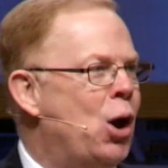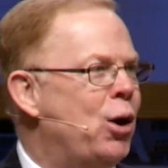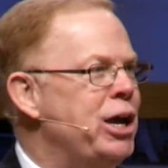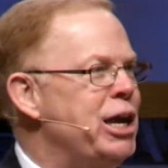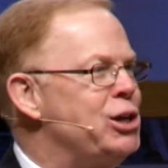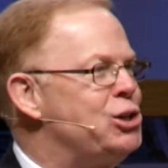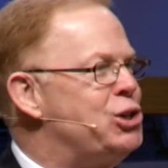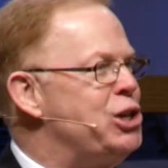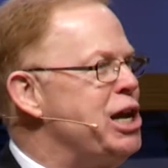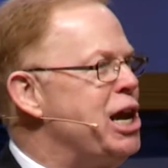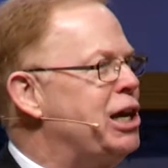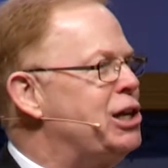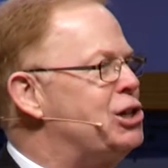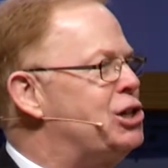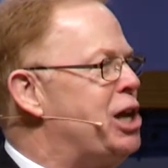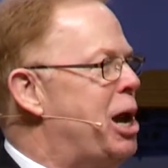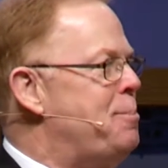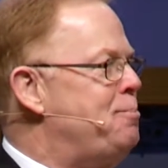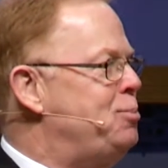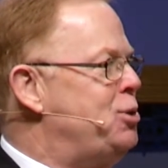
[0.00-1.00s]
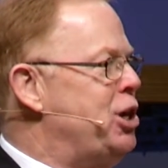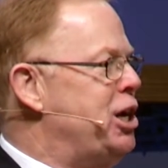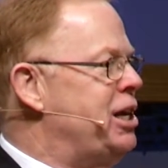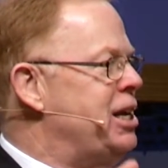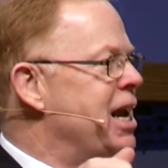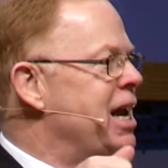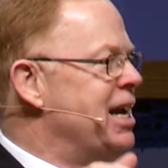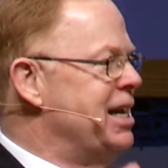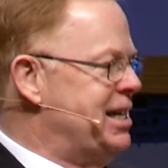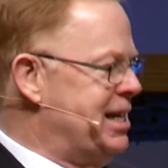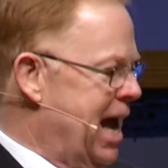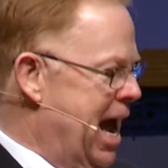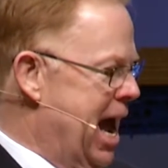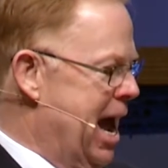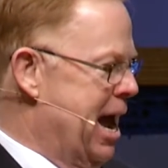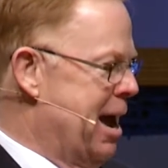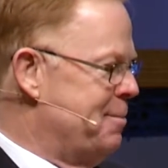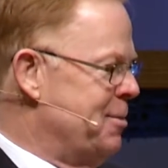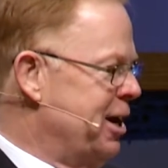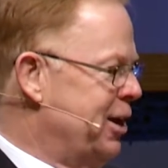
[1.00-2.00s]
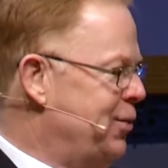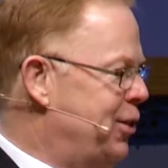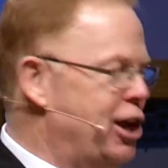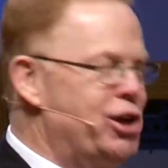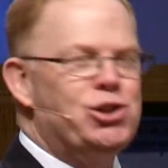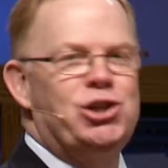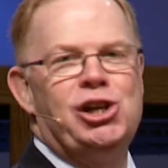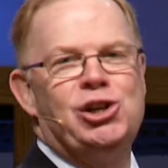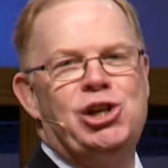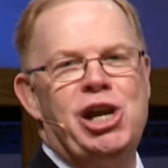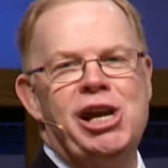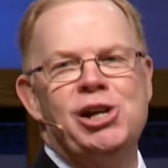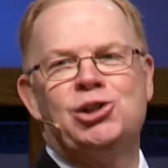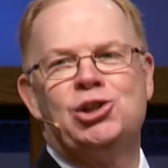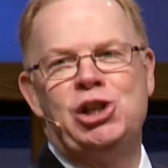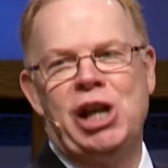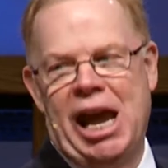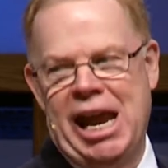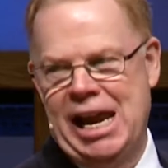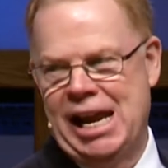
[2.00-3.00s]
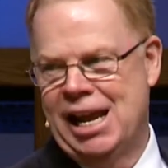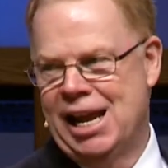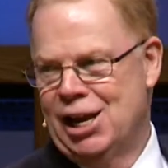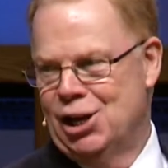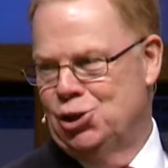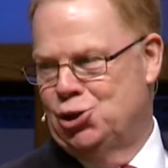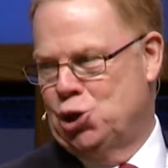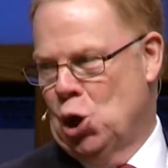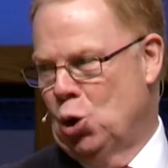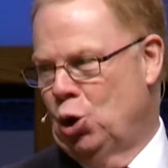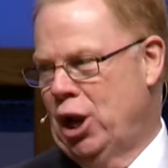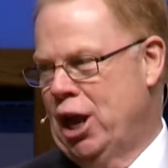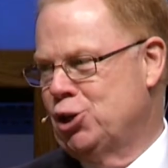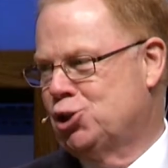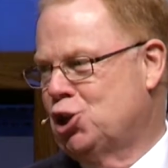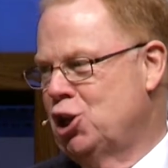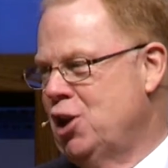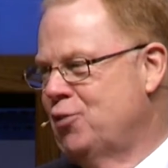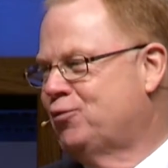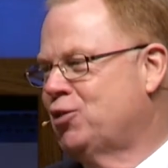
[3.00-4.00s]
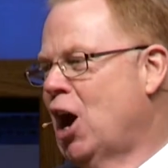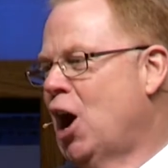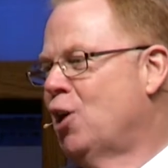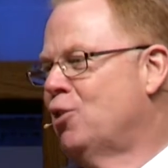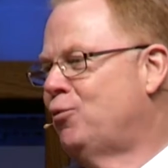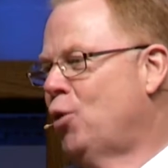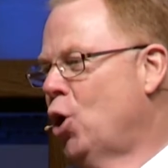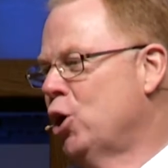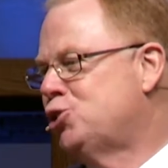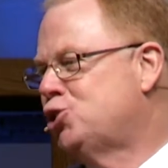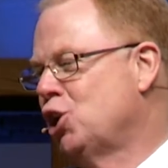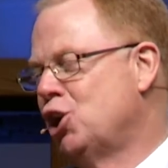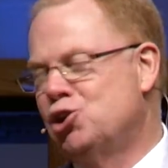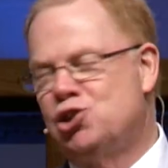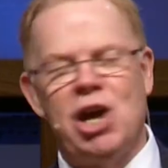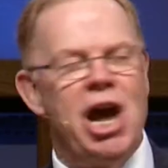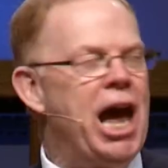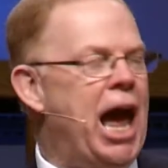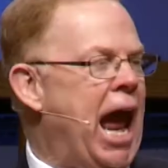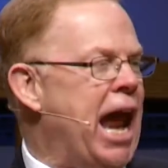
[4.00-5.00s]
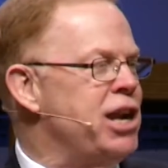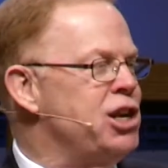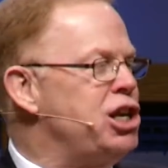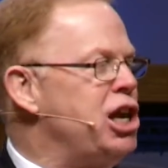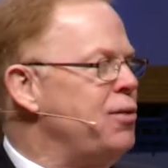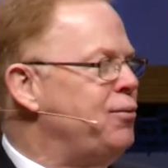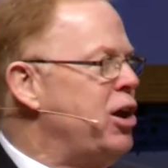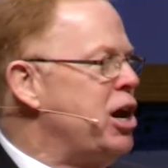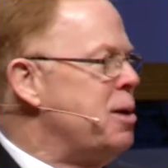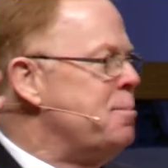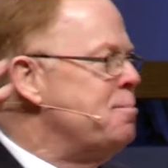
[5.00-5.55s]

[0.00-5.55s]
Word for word: is the accepted time. This is his day. So let's lift our voices and give him